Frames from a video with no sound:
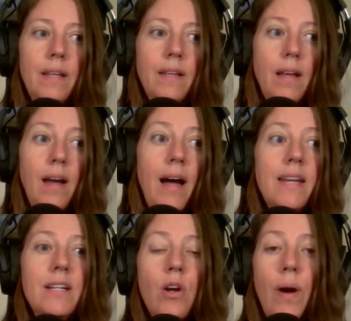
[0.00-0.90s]
I
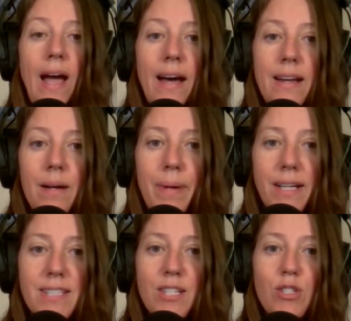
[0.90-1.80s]
didn't know I had
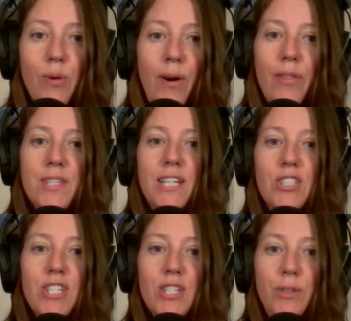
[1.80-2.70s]
MS. And so all of a sudden,
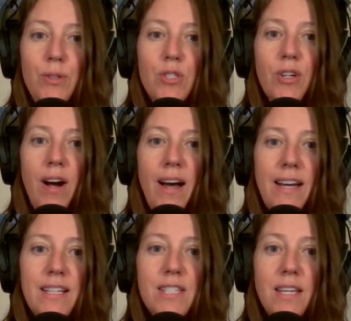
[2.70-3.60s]
just to lose your
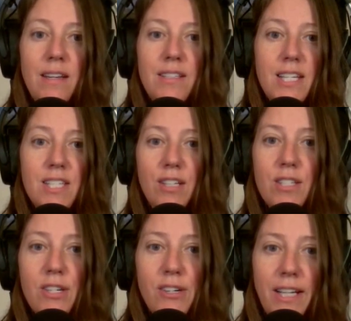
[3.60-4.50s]
eye is
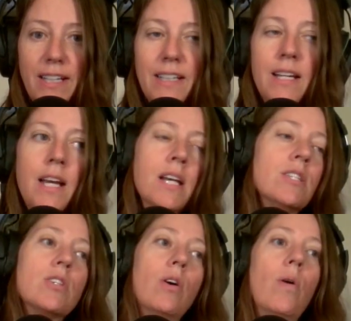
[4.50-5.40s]
disconcerting.
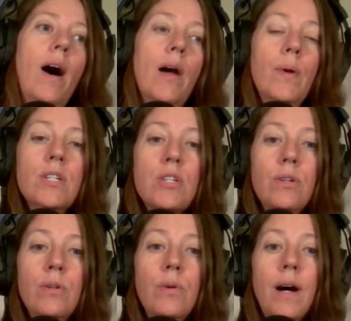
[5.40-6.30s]
So I went
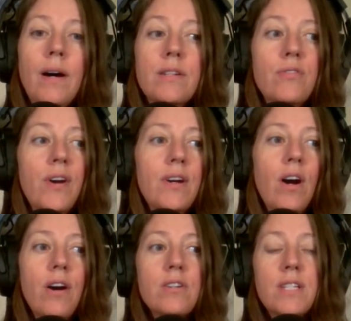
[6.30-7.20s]
to, it's very
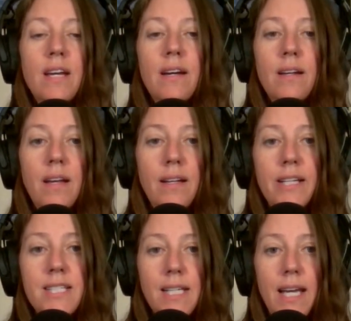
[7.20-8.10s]
hard to get, at
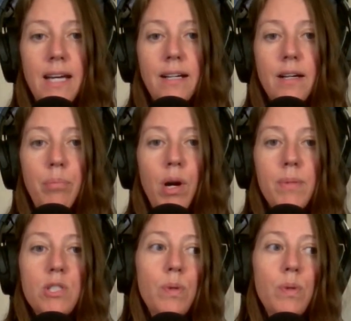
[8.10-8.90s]
least in Canada, appointments with